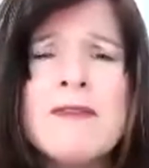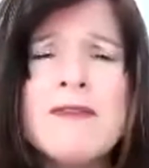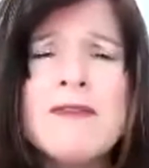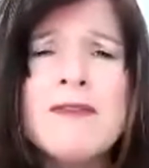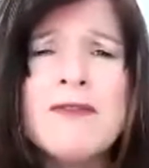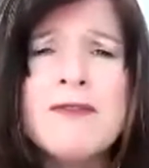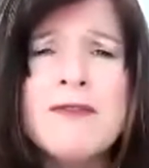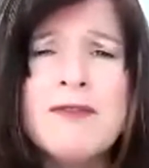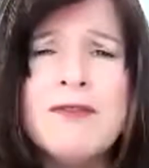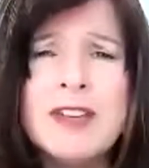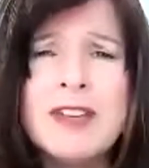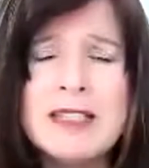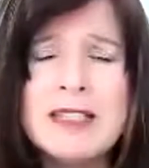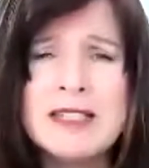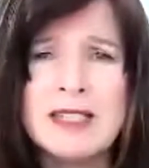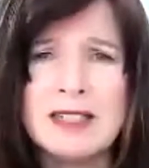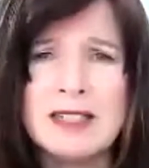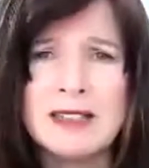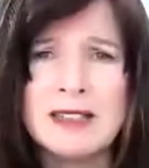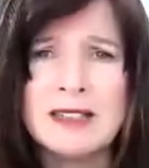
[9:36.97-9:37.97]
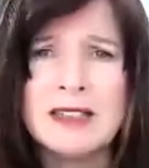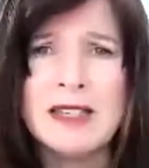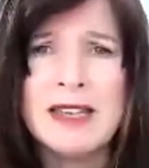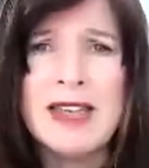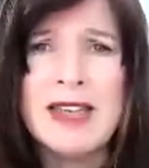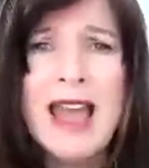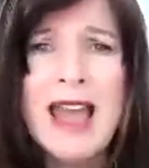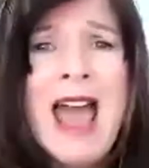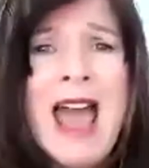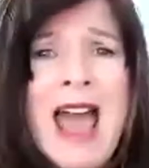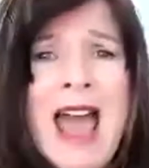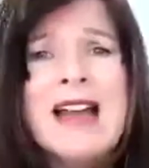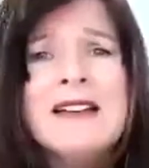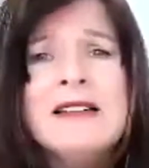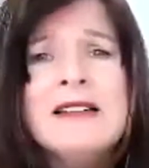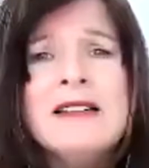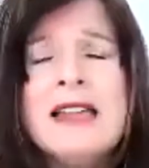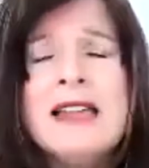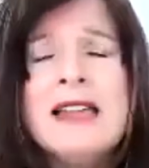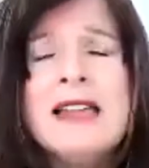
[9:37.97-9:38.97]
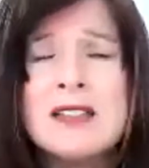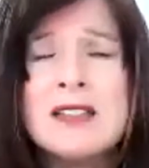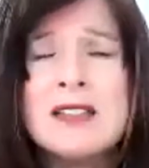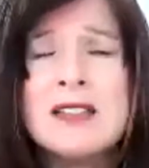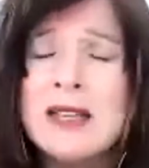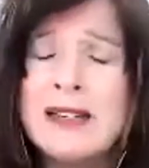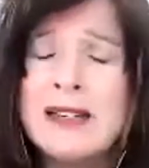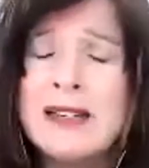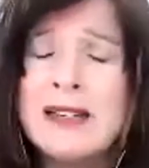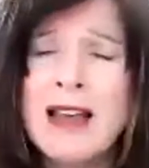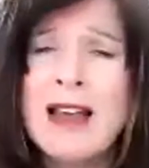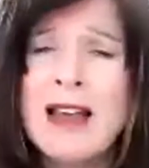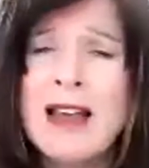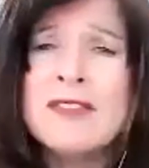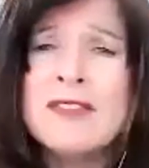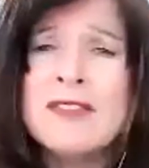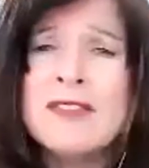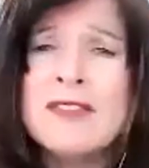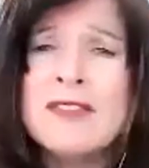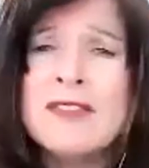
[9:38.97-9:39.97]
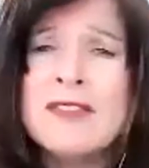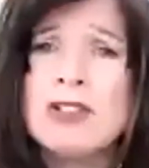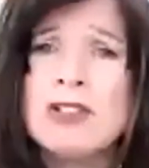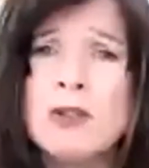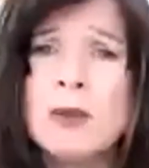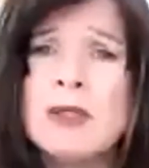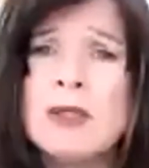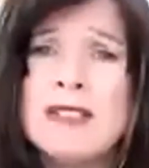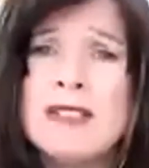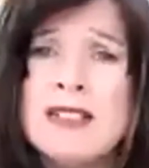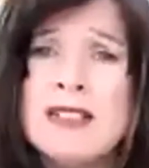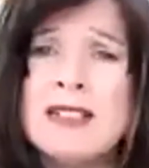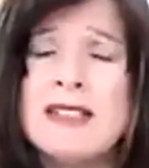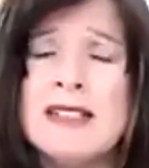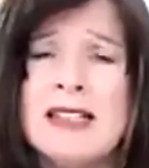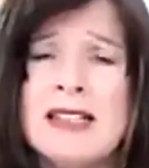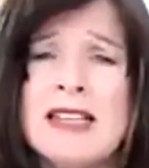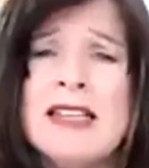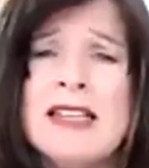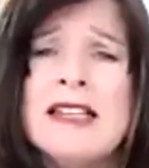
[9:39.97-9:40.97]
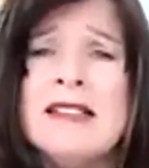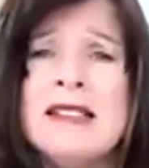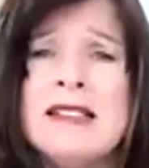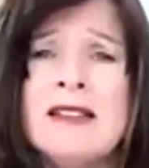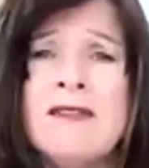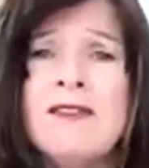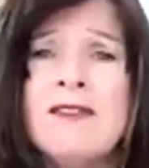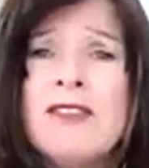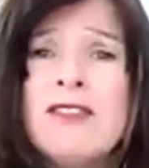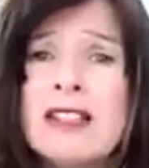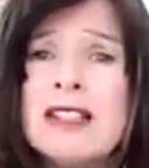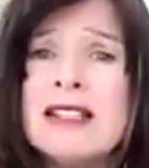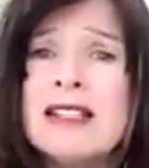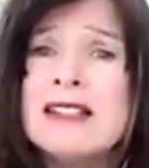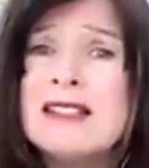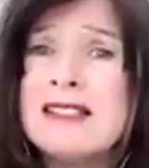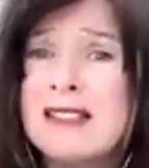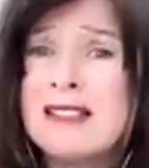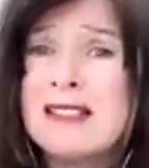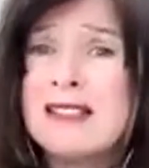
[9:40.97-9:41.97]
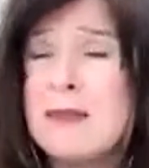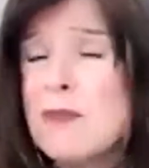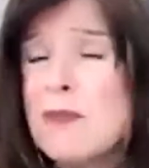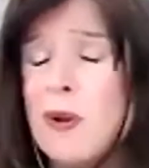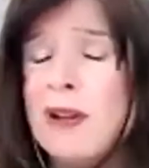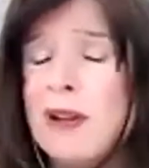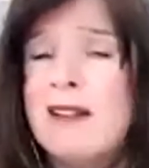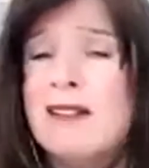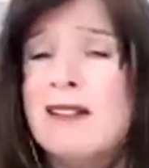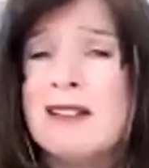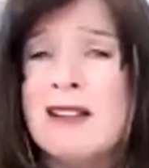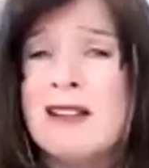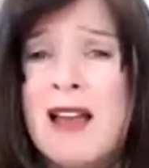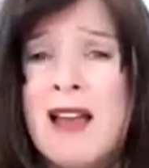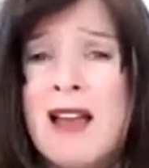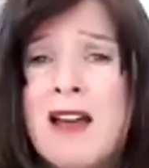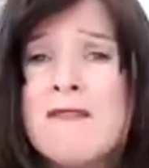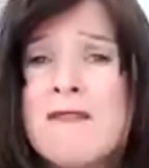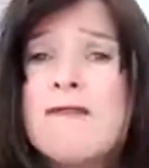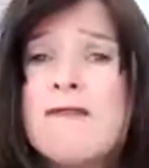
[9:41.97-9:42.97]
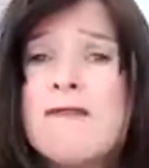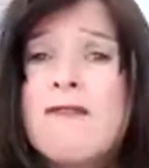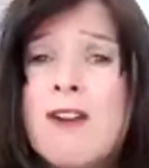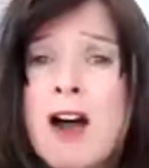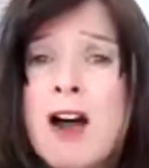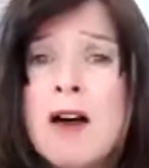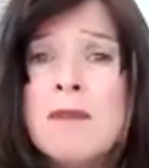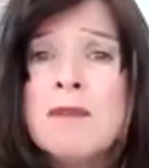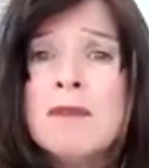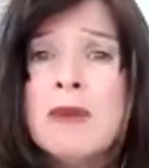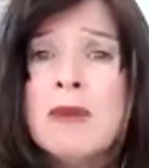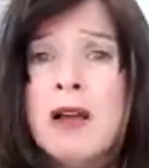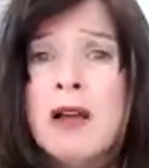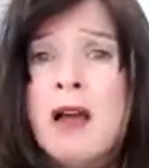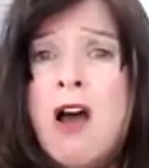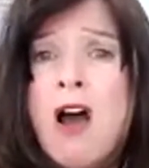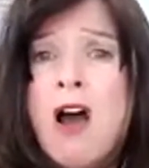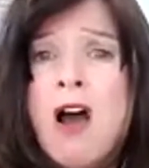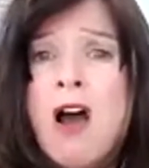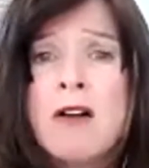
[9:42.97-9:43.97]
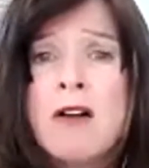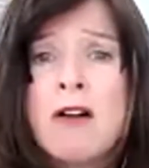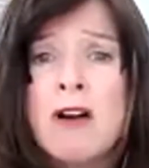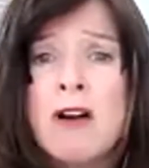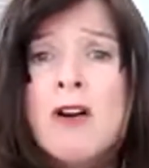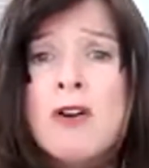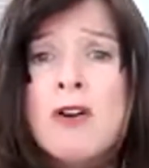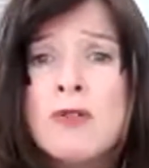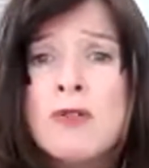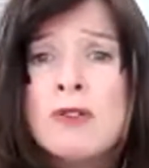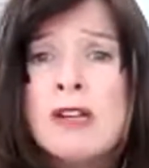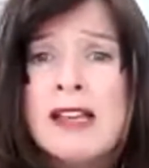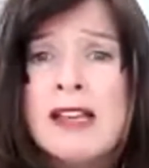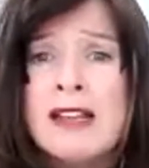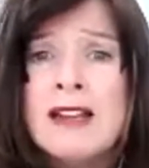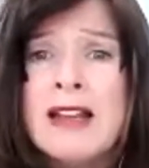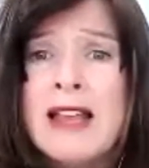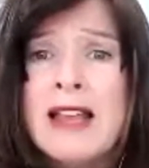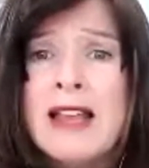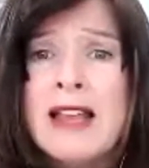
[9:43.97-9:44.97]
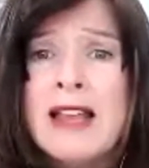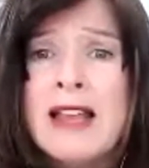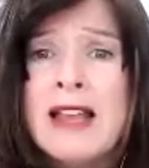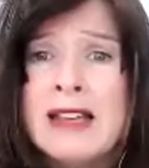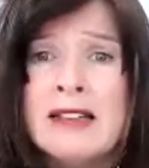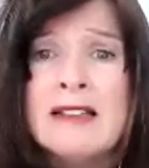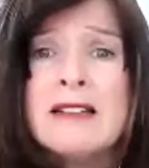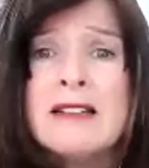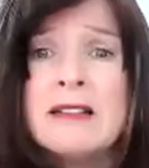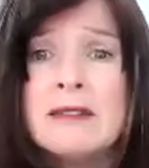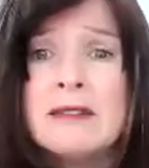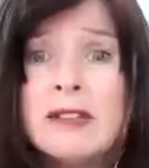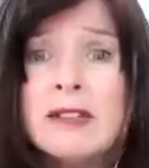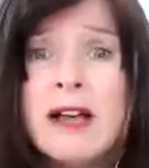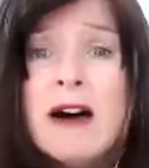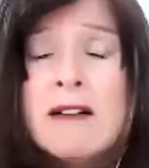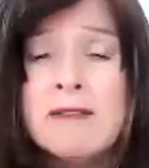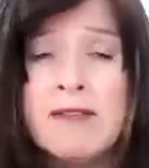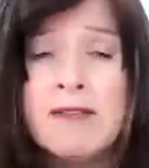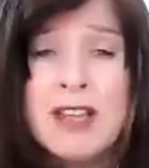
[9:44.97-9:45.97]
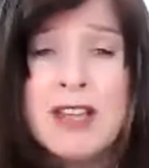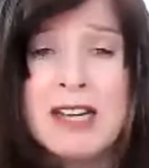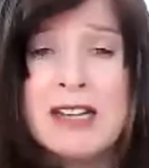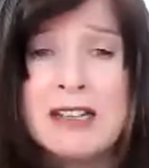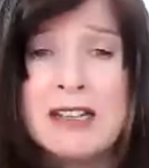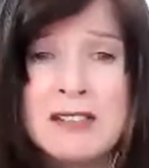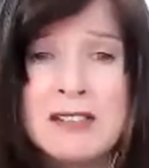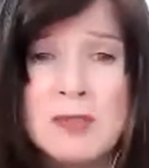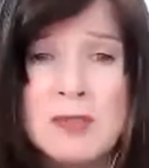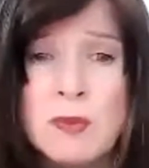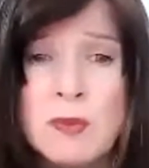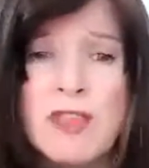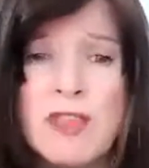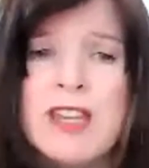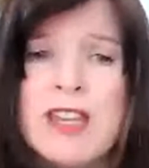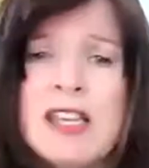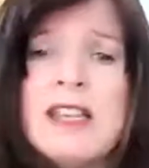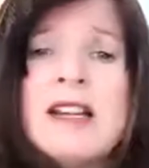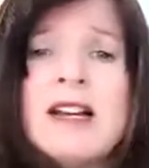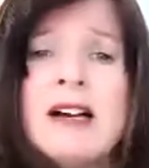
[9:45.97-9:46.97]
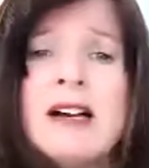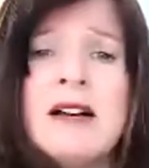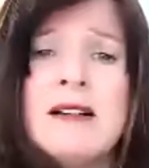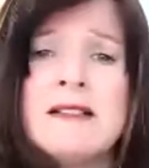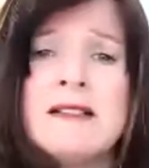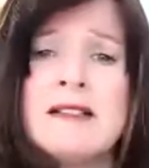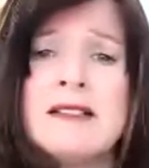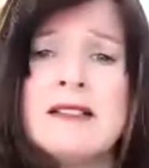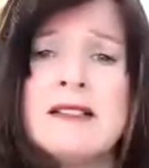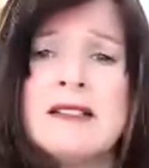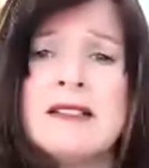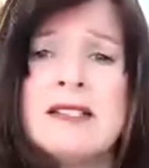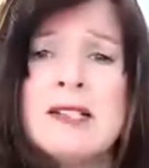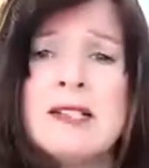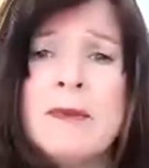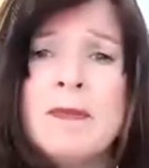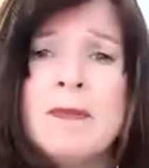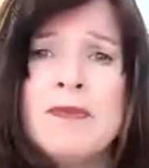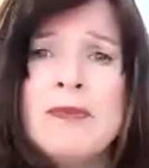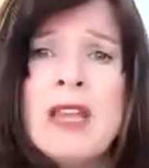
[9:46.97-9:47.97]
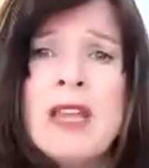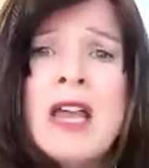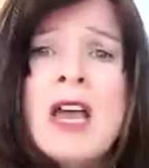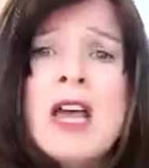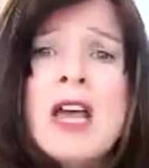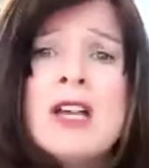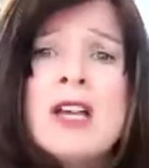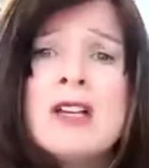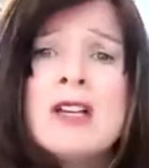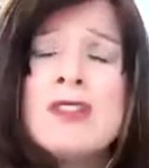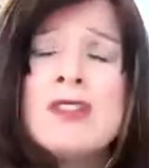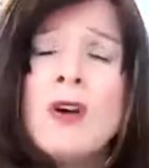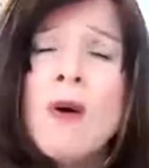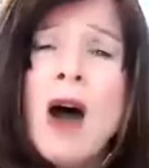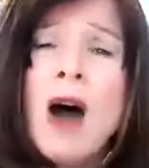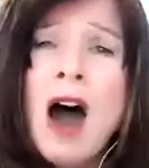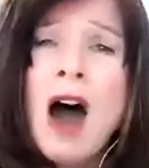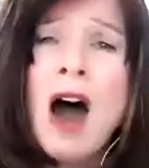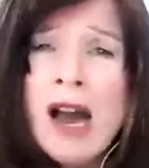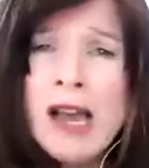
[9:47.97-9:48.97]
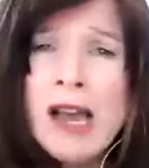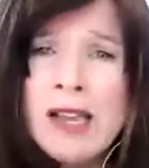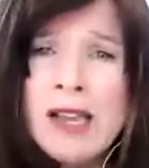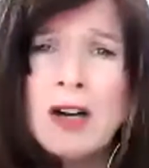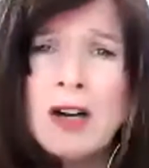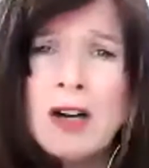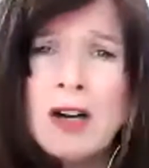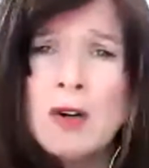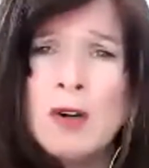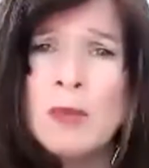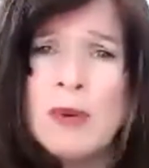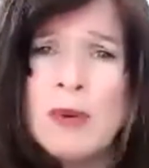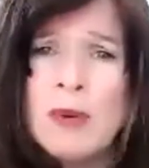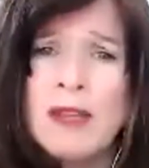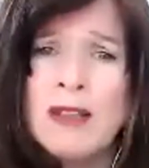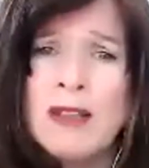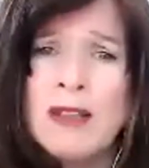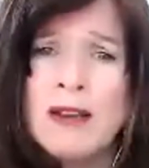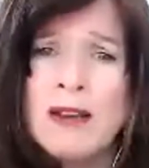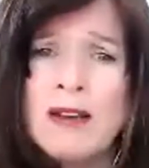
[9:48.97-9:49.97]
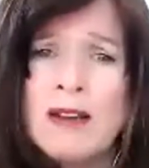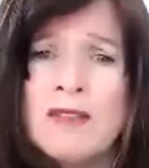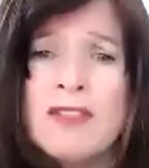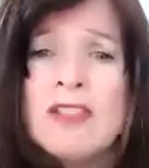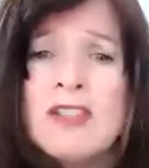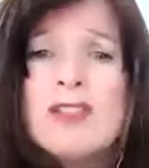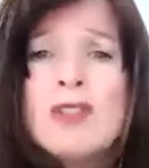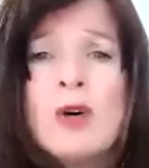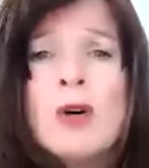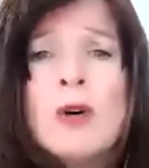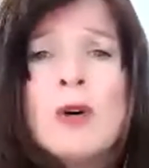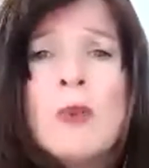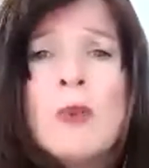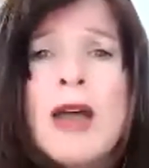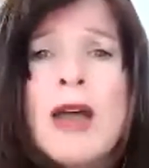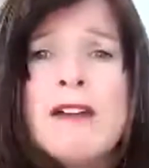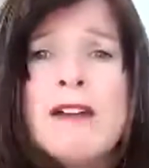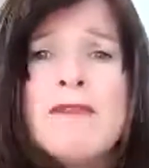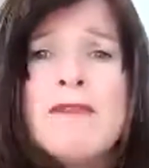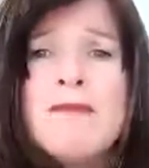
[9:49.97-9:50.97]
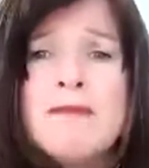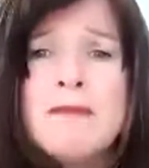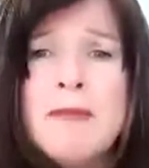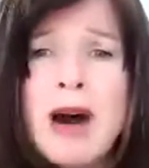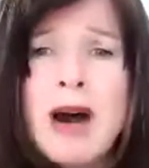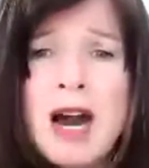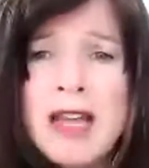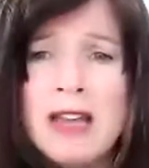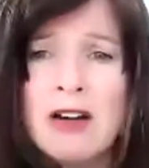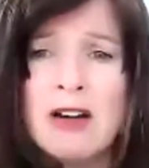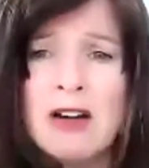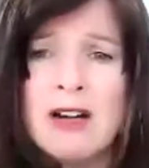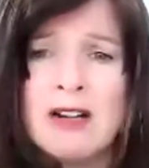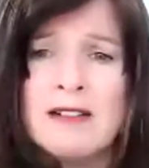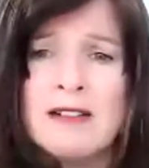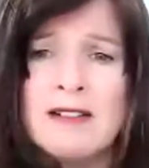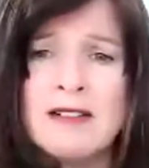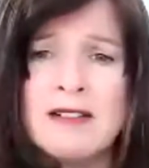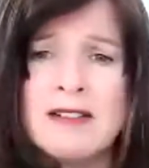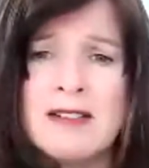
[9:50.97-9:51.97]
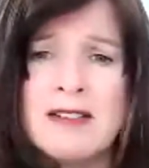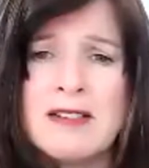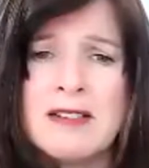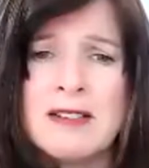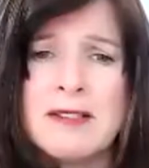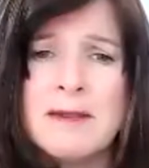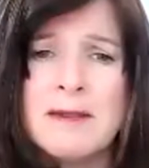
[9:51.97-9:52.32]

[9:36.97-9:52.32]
physically. And yes, we can have spiritual dis-ease in feeling separate from our own innate love that is within us. So I open the doorway of my heart